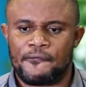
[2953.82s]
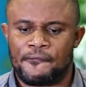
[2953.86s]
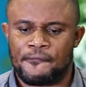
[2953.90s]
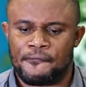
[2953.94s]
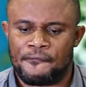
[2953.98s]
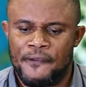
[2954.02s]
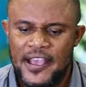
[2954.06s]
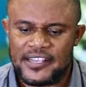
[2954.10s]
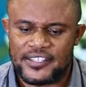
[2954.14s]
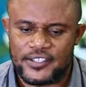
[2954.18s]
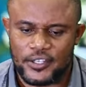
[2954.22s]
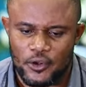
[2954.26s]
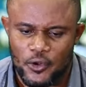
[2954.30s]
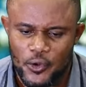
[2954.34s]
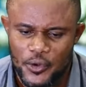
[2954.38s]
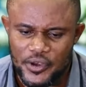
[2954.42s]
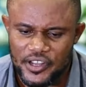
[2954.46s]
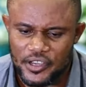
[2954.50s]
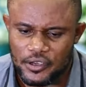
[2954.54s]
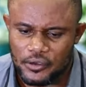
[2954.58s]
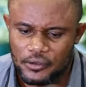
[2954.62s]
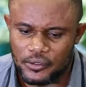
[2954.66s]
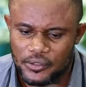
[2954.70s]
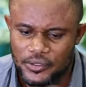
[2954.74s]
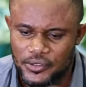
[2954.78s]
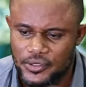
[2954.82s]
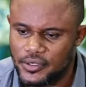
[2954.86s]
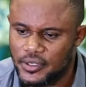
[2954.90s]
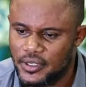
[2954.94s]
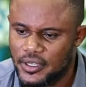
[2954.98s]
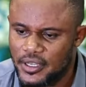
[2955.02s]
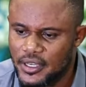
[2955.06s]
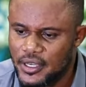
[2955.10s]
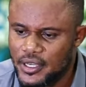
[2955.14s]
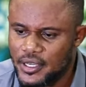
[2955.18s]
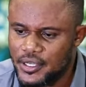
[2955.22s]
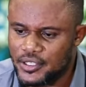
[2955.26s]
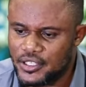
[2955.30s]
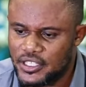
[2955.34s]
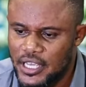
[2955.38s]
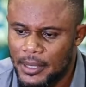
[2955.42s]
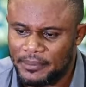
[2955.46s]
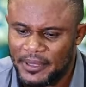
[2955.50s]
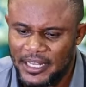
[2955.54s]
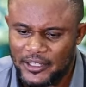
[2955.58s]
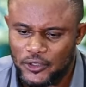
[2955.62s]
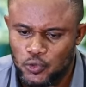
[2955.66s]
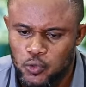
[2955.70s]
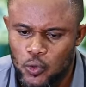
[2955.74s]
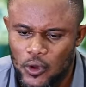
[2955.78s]
First Chronicles
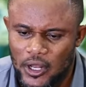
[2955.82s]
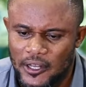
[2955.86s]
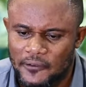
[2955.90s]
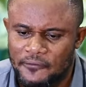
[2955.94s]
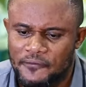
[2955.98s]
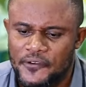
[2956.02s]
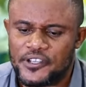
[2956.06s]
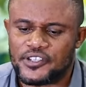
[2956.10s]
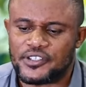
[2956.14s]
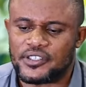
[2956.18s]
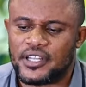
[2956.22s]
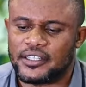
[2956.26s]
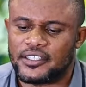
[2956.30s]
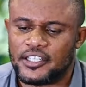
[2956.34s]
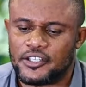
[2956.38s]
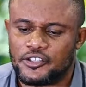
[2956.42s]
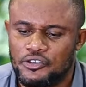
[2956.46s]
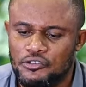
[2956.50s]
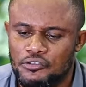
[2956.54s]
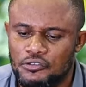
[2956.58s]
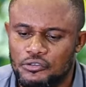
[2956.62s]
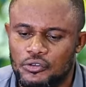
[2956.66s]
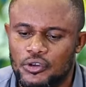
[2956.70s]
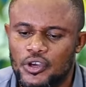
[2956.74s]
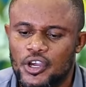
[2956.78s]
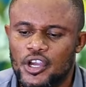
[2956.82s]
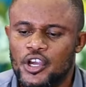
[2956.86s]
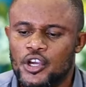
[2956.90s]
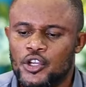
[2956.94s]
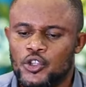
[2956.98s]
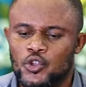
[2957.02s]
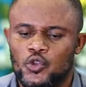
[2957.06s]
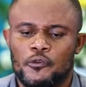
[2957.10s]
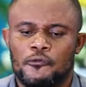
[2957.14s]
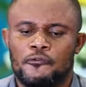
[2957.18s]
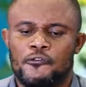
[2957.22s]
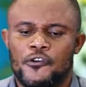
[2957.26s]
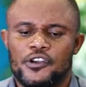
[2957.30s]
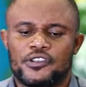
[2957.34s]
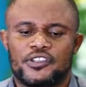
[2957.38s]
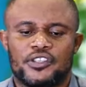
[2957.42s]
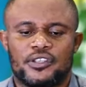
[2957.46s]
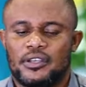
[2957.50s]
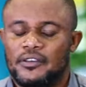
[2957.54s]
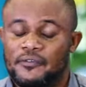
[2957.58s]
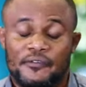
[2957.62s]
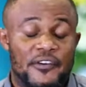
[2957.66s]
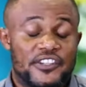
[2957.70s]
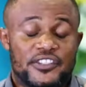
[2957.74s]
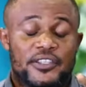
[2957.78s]
chapter 12, verse 32 to
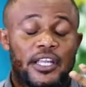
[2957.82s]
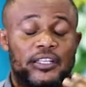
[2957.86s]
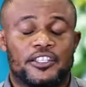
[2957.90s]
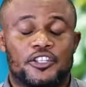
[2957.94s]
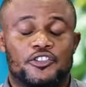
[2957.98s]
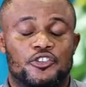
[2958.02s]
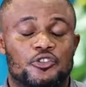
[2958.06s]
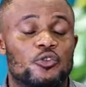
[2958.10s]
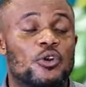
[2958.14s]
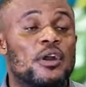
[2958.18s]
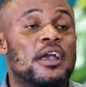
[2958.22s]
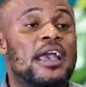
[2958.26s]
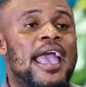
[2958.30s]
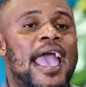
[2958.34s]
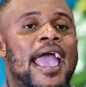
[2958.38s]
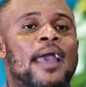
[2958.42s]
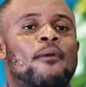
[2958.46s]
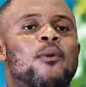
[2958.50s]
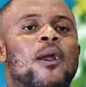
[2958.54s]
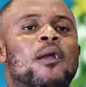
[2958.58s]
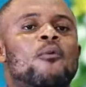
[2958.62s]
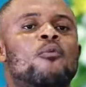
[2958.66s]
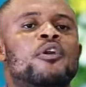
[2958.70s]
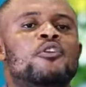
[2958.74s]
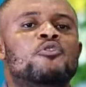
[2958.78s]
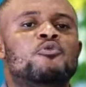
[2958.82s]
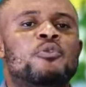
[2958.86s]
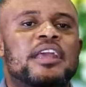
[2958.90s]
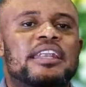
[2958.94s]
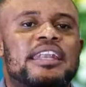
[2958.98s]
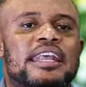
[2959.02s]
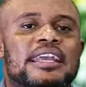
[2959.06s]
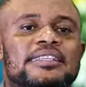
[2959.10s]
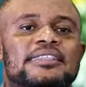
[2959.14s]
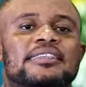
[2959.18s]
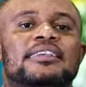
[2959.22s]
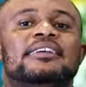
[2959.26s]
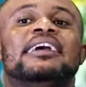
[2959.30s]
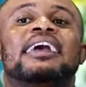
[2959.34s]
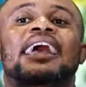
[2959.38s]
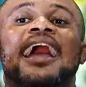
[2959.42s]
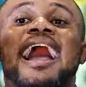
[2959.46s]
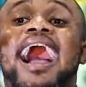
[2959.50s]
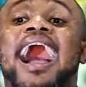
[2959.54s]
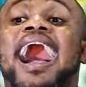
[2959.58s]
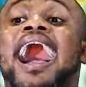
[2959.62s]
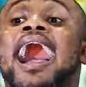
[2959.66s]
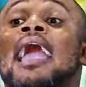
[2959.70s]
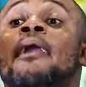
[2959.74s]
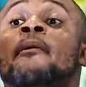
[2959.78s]
verse, verse 32. And when we read it,
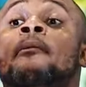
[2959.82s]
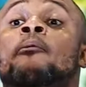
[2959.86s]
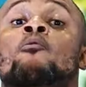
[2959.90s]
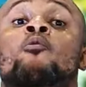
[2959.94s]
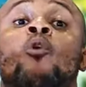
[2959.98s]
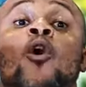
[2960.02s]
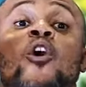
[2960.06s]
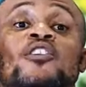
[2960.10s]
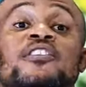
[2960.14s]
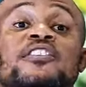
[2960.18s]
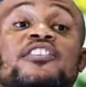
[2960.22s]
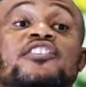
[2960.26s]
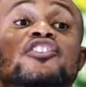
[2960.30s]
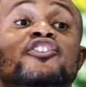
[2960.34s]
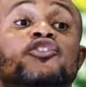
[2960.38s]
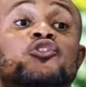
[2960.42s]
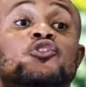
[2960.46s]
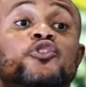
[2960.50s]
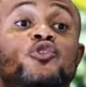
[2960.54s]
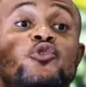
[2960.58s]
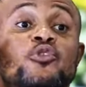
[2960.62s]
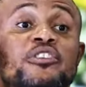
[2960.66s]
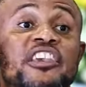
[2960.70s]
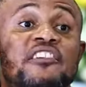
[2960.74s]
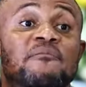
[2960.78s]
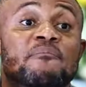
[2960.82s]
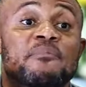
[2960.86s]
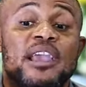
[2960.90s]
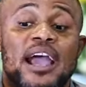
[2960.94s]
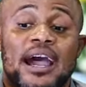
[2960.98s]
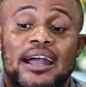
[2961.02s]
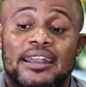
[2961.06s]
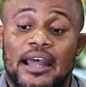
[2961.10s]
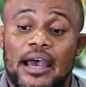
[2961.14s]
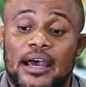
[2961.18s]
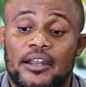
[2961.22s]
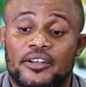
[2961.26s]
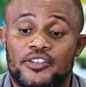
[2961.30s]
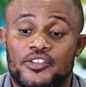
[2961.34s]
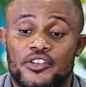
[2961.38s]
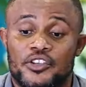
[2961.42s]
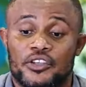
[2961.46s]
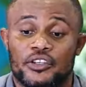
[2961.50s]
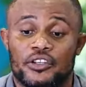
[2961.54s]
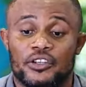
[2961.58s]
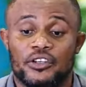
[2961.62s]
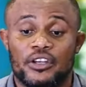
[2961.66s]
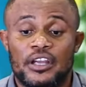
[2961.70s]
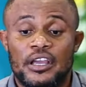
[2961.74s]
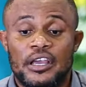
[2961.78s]
I want you to give me an
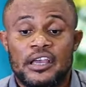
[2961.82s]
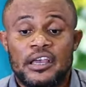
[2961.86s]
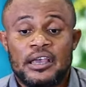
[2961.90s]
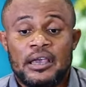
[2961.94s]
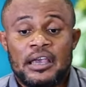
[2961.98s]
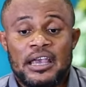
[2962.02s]
answer.